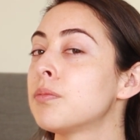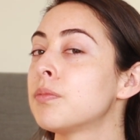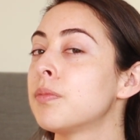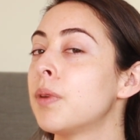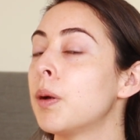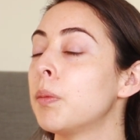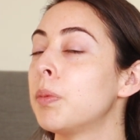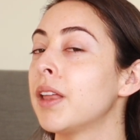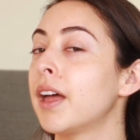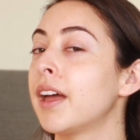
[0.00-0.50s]

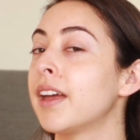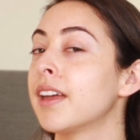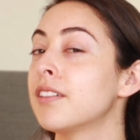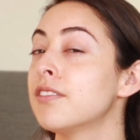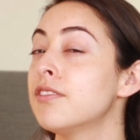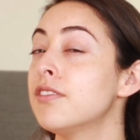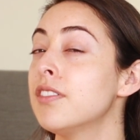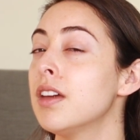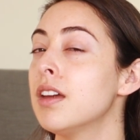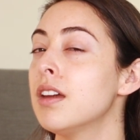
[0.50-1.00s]
applying
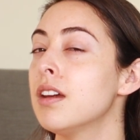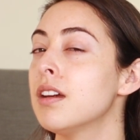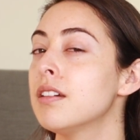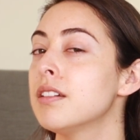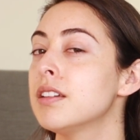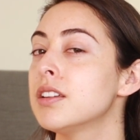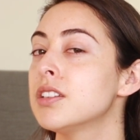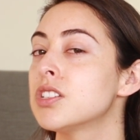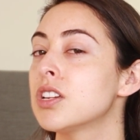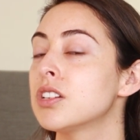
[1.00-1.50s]

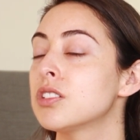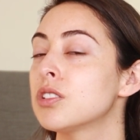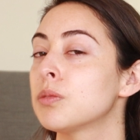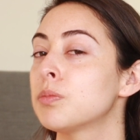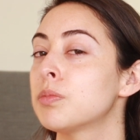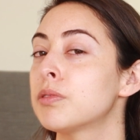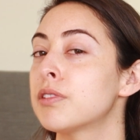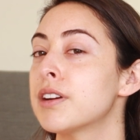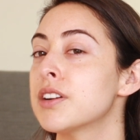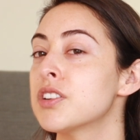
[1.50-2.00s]
very gentle
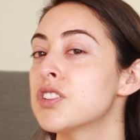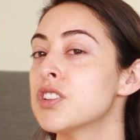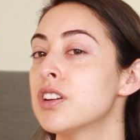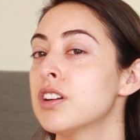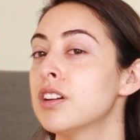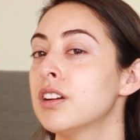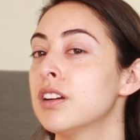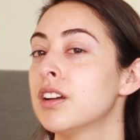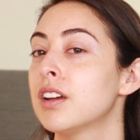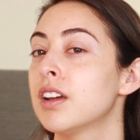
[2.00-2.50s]

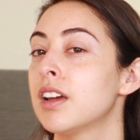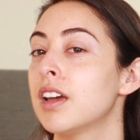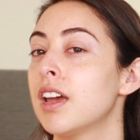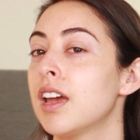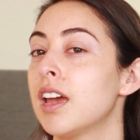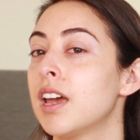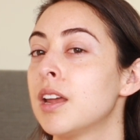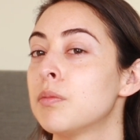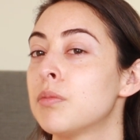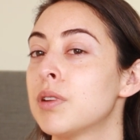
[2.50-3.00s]
pressure
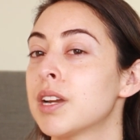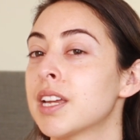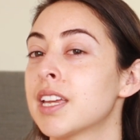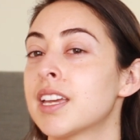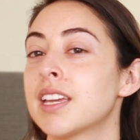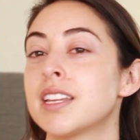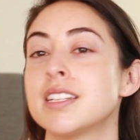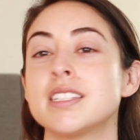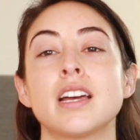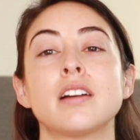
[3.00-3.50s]
and
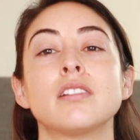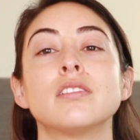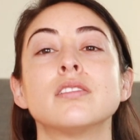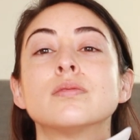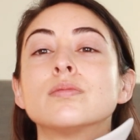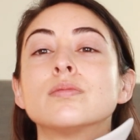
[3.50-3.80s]
bringing it down.